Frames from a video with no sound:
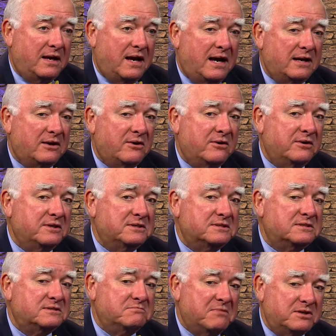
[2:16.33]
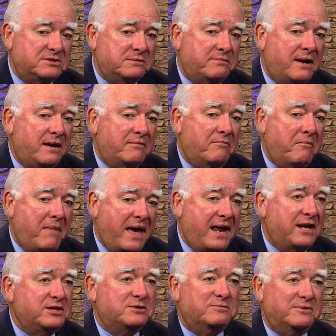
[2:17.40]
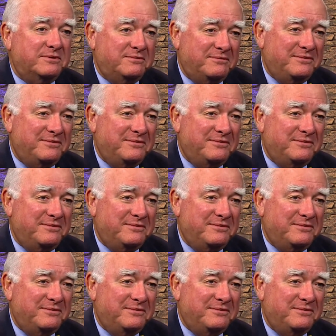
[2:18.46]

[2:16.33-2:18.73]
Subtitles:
I learned as much about management